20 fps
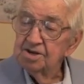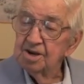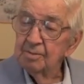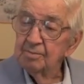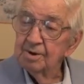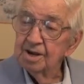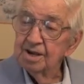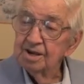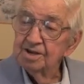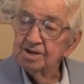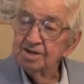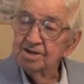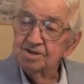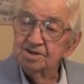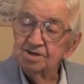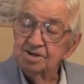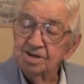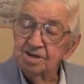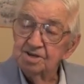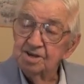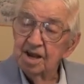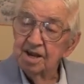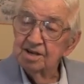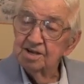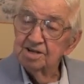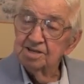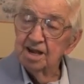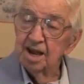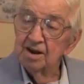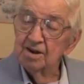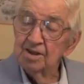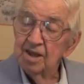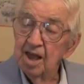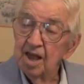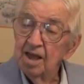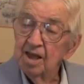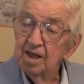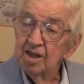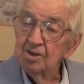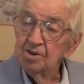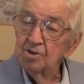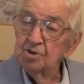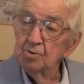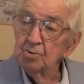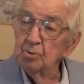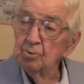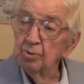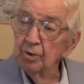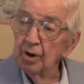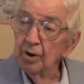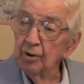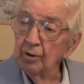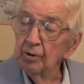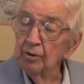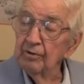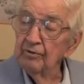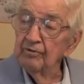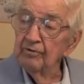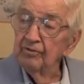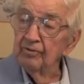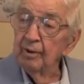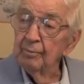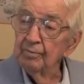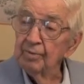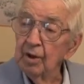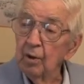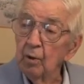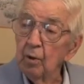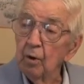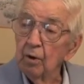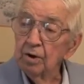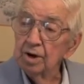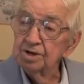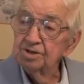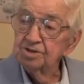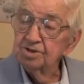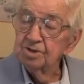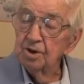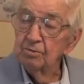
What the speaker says: Jimmy said, "You learn from the horse.